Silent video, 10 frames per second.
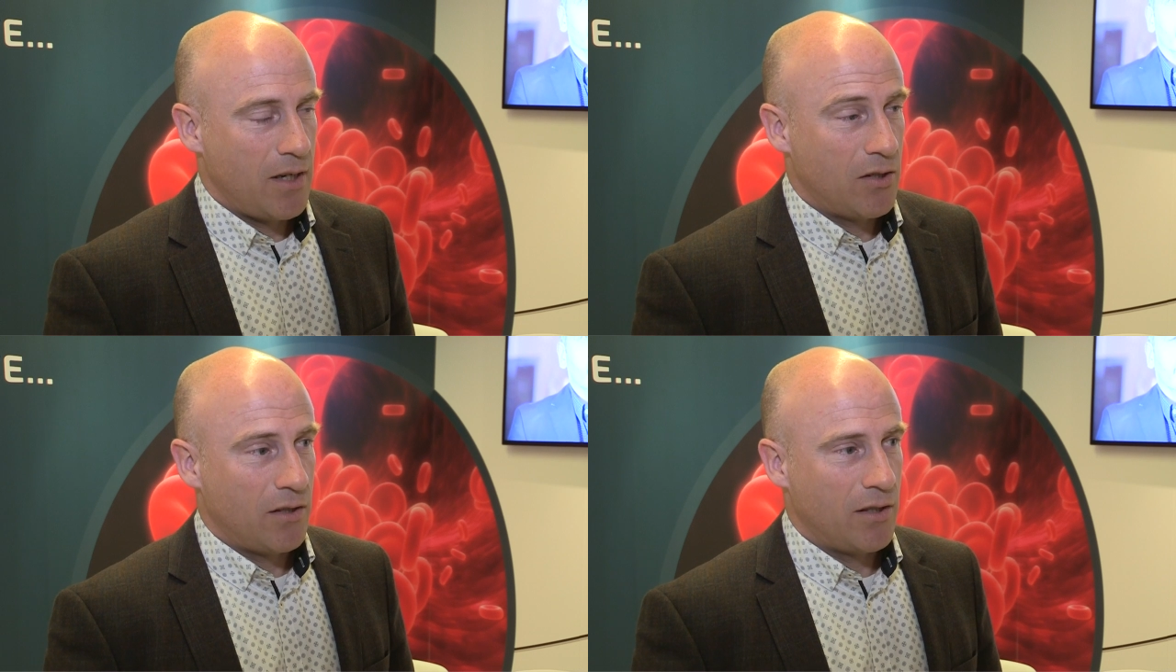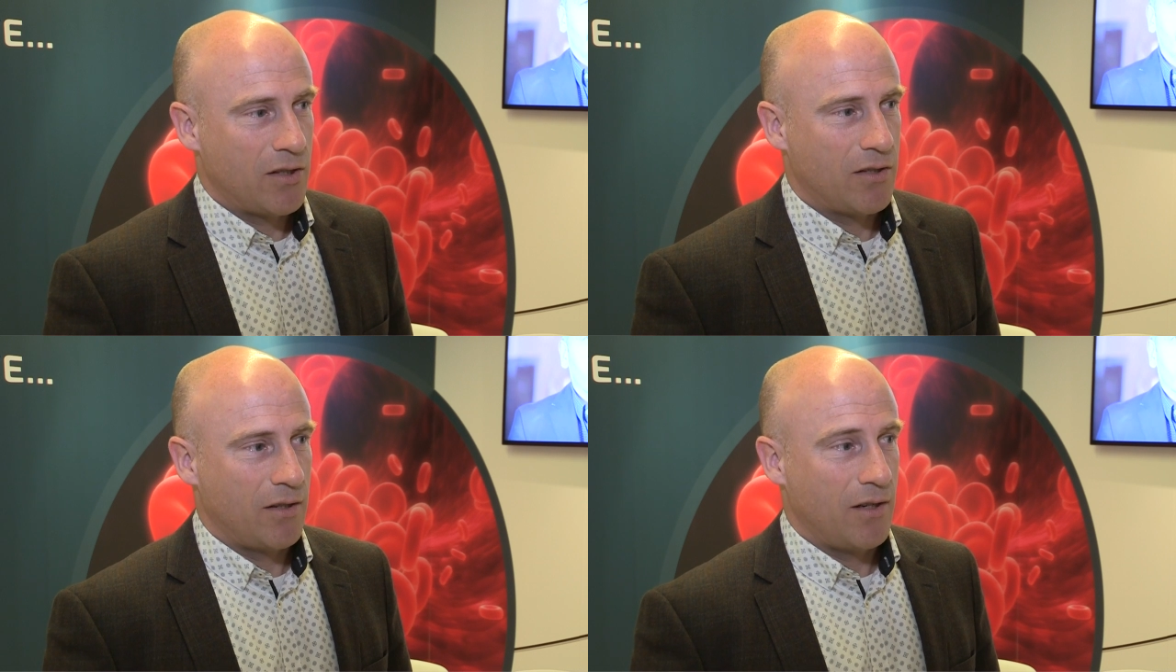into
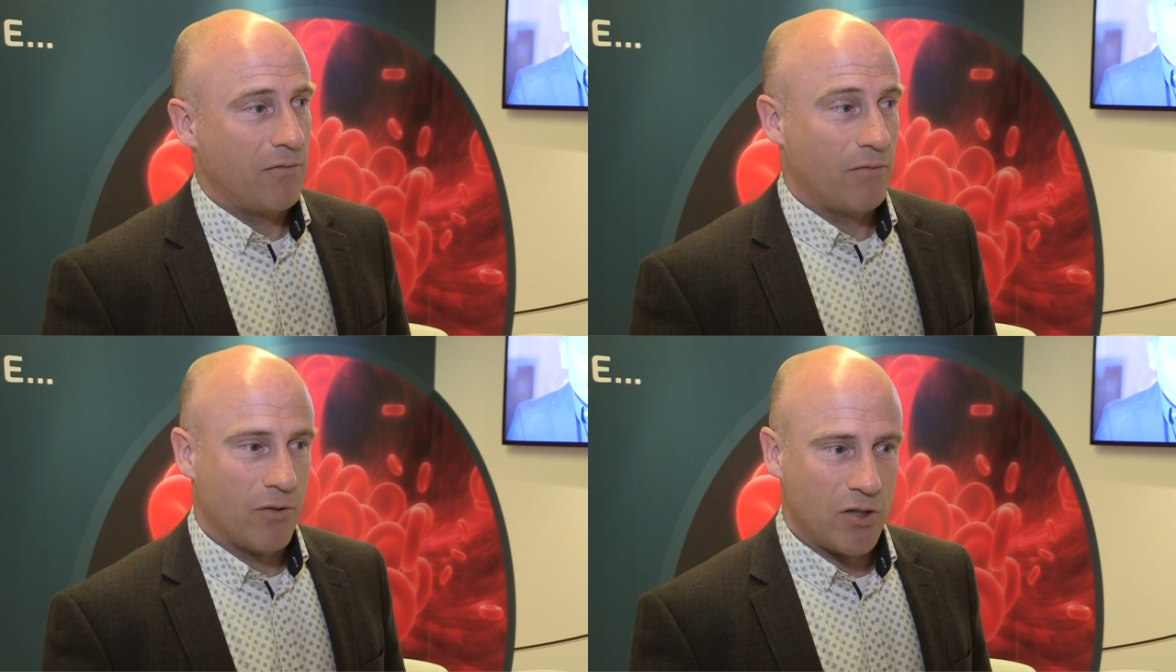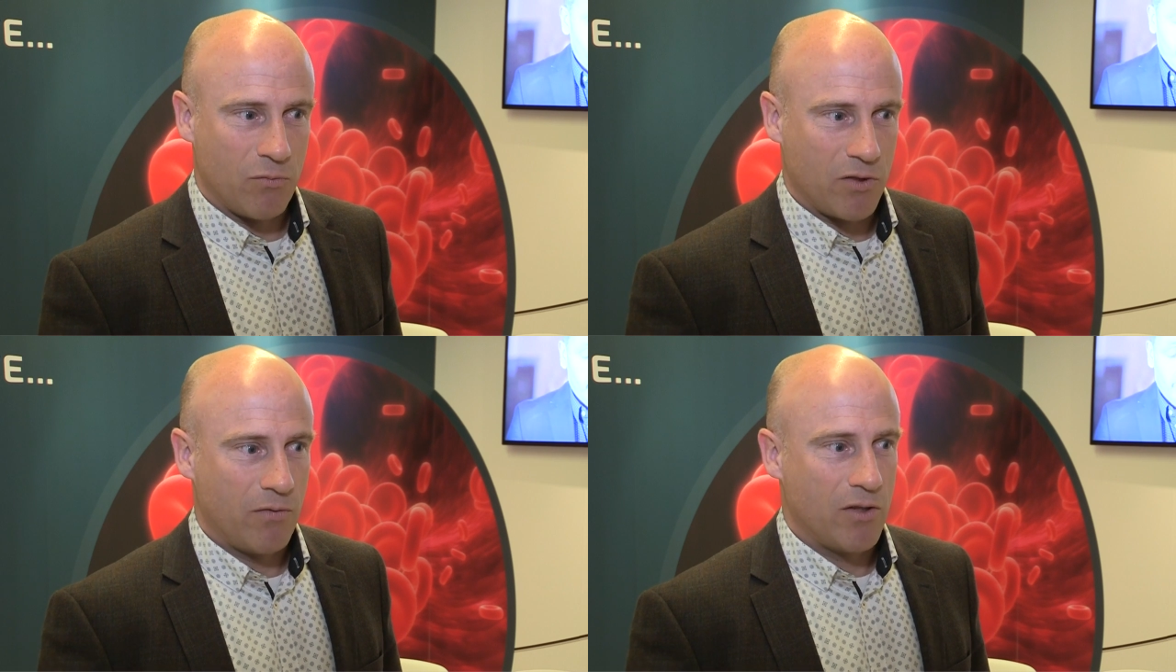this uh, for
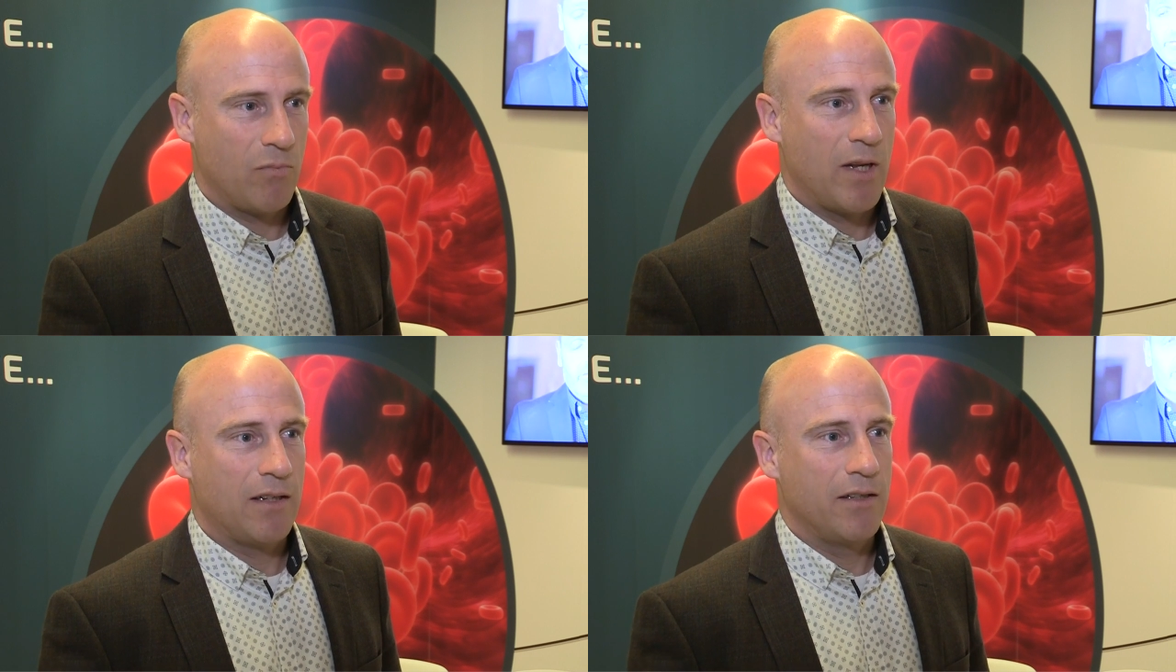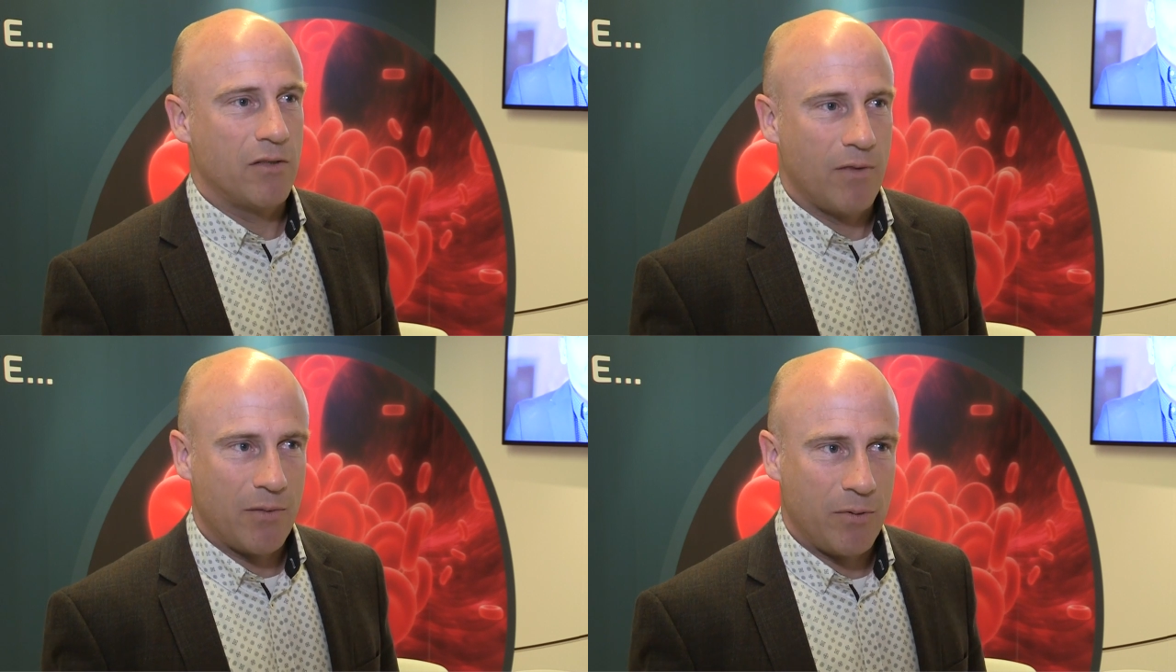us was fundamental in
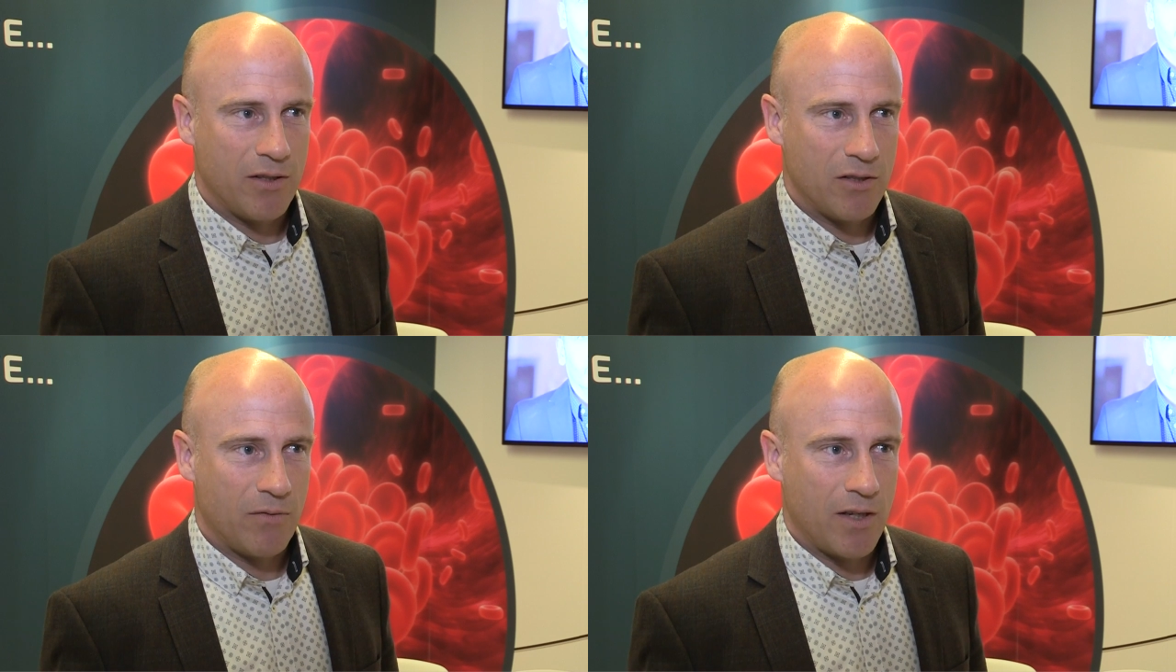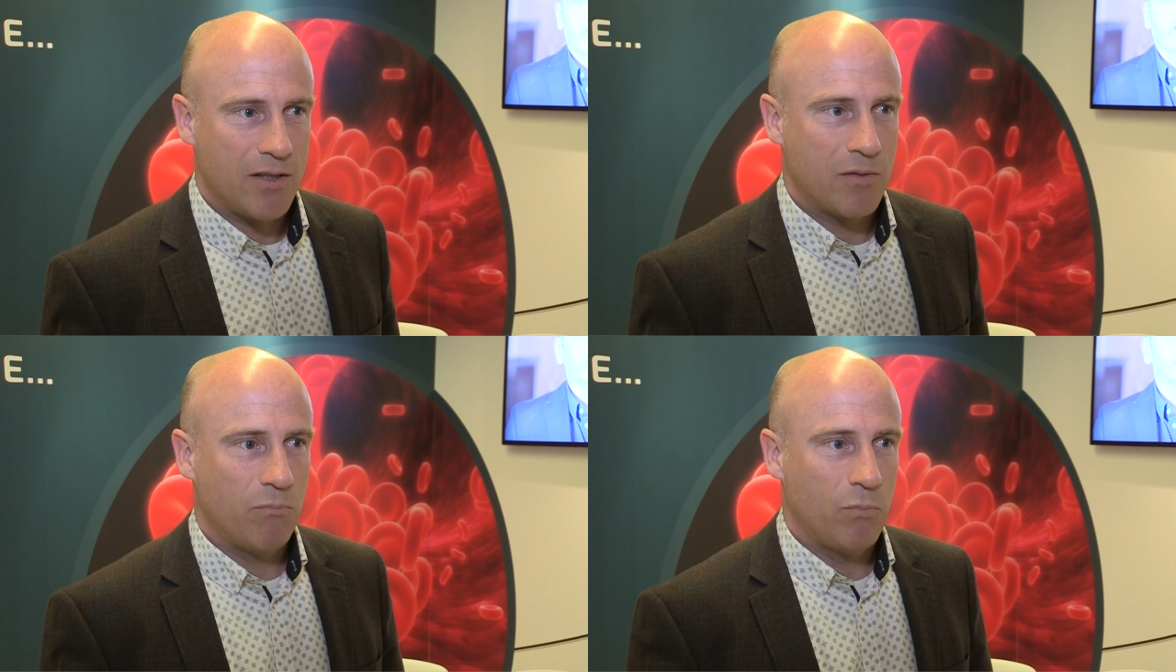developing a device,